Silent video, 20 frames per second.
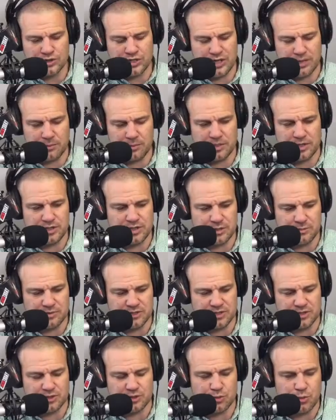championships
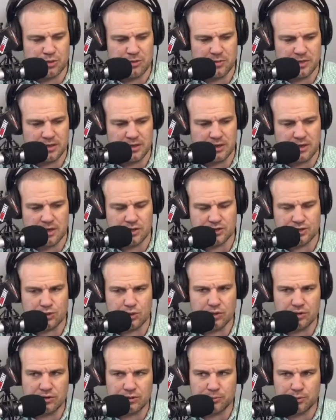in swimming are
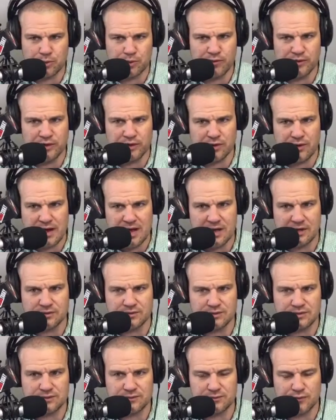sort of the proving
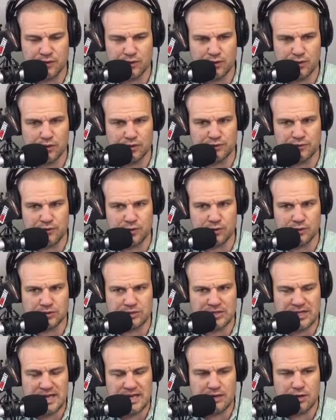grounds for those folks
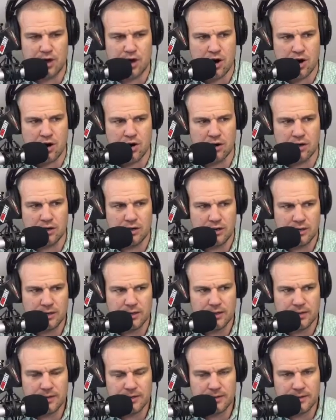that are
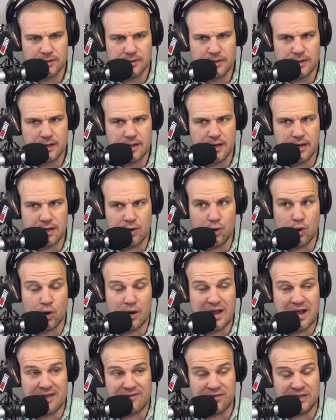
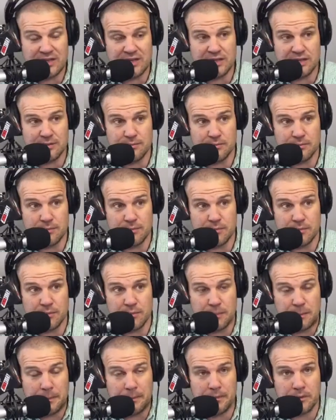or
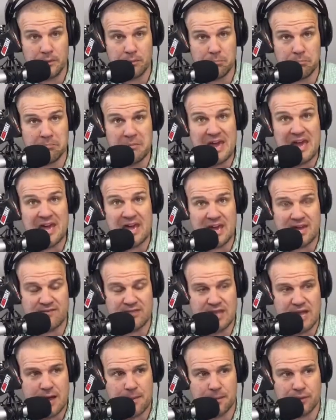may have
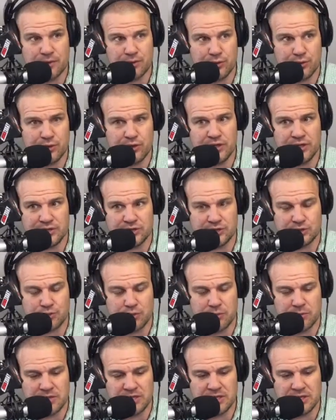the opportunity to
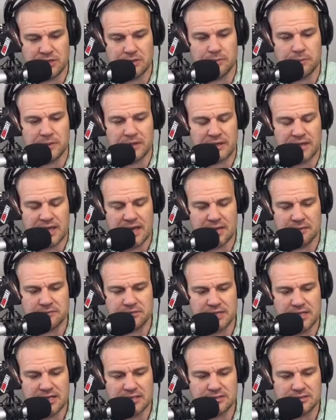swim in the Olympic
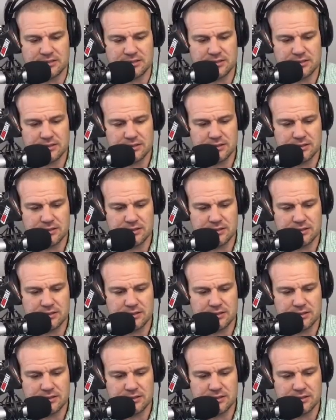Games. Yes.